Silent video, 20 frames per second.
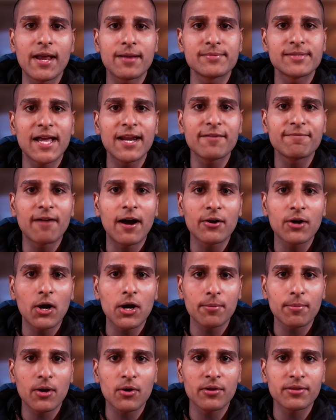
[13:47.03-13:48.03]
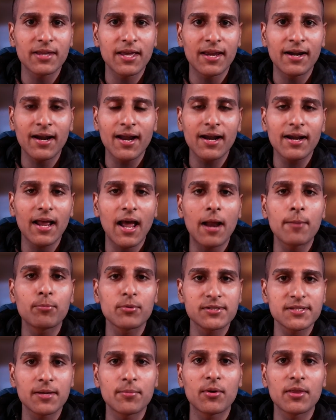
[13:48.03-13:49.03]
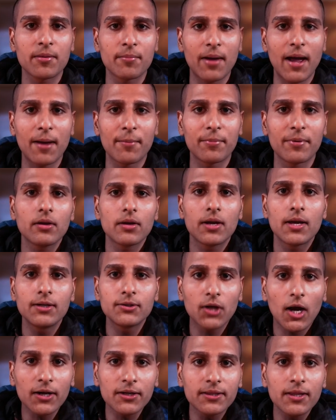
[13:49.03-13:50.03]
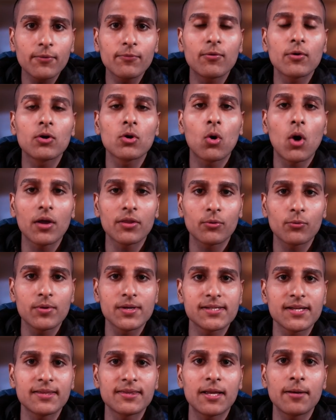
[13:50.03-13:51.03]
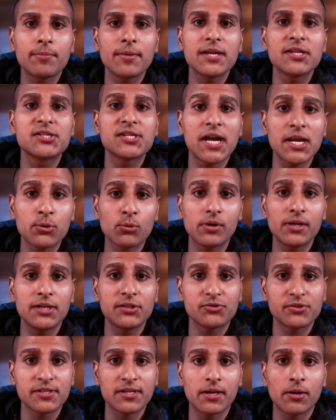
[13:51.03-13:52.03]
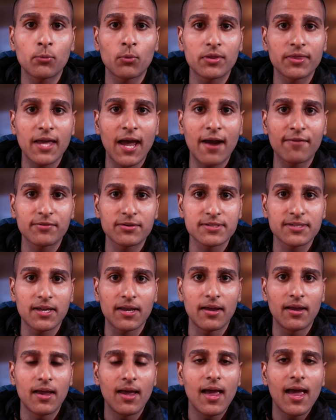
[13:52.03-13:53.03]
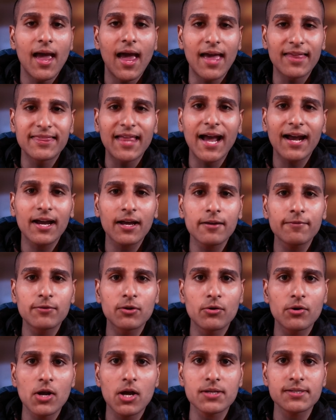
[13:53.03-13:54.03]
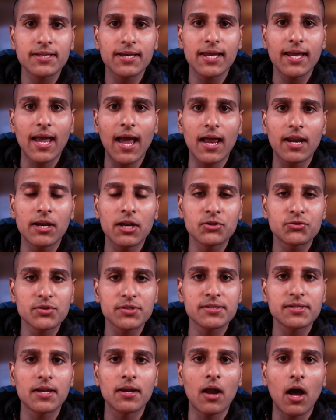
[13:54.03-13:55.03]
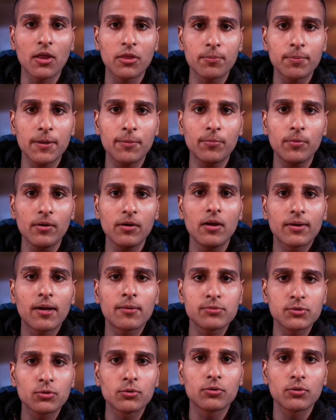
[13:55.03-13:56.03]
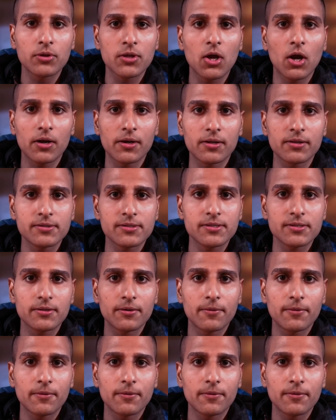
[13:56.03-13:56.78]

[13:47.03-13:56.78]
that he found out about on the internet and puts them on the map. He'll talk to them for no other reason than being genuinely interested in what they have to say. And that kind of curiosity and interest in other people comes through to the audience.